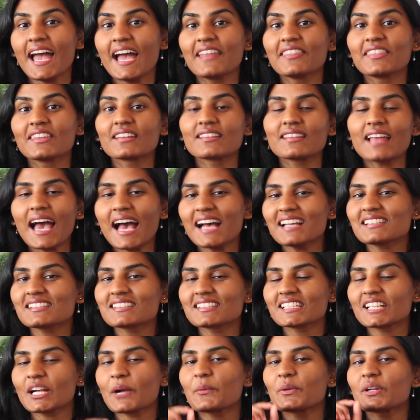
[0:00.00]
And the last
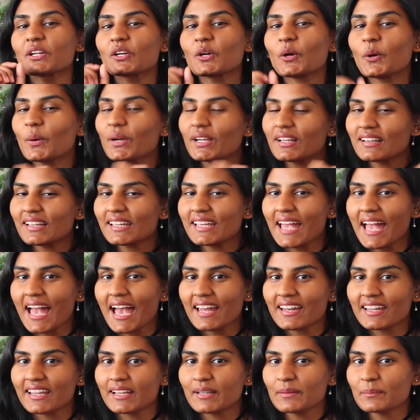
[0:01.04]
thing I want to quickly
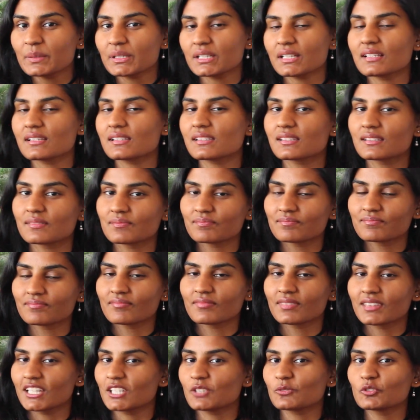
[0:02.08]
add in, because
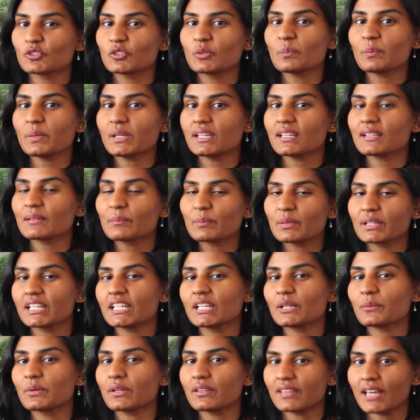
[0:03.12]
this wouldn't be
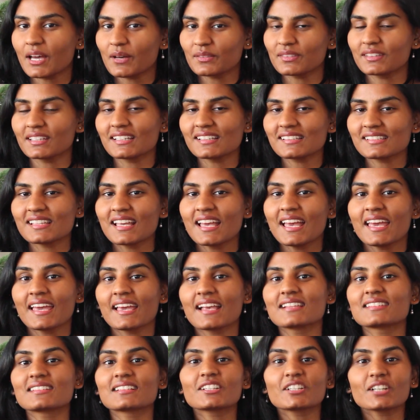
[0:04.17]
complete without this,
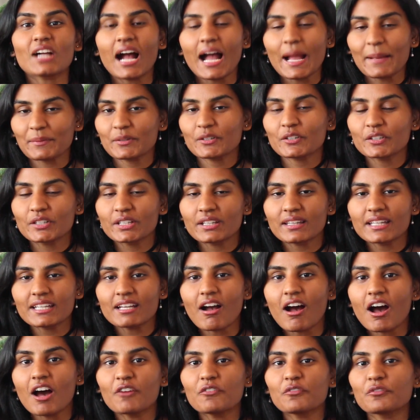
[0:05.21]
is I'm currently
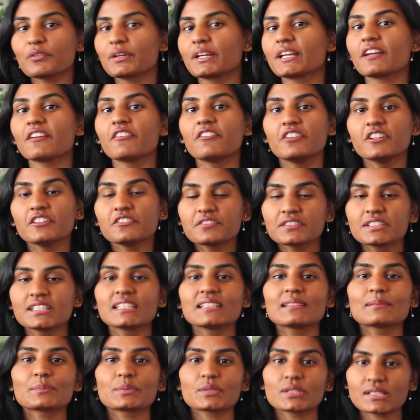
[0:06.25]
offering
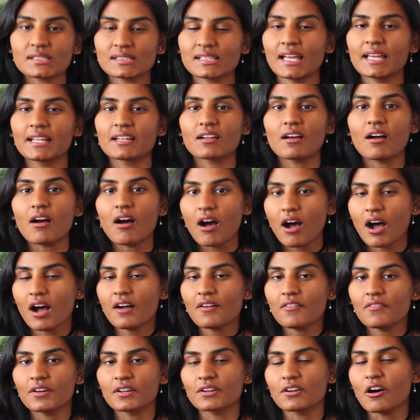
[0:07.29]
15%
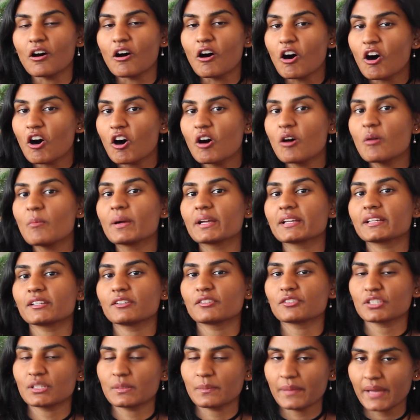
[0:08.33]
off on all my
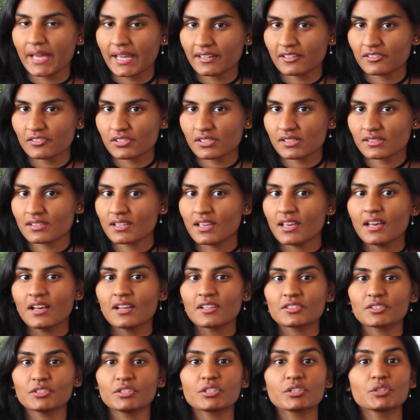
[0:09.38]
coaching packages.
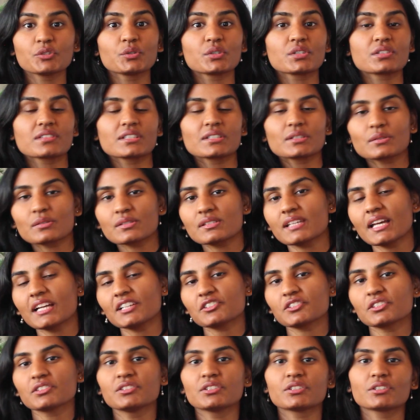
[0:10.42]
So you can do a single
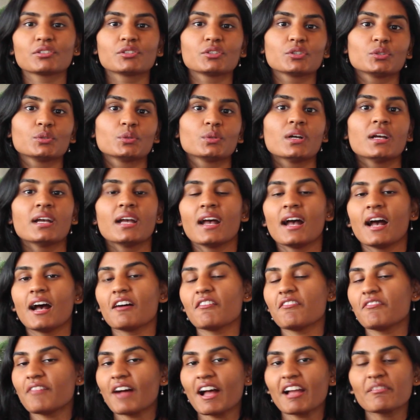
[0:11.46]
session, you could do
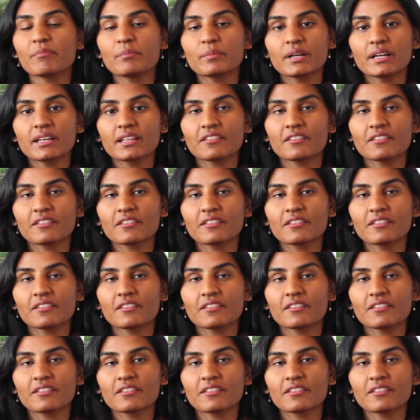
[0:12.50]
a five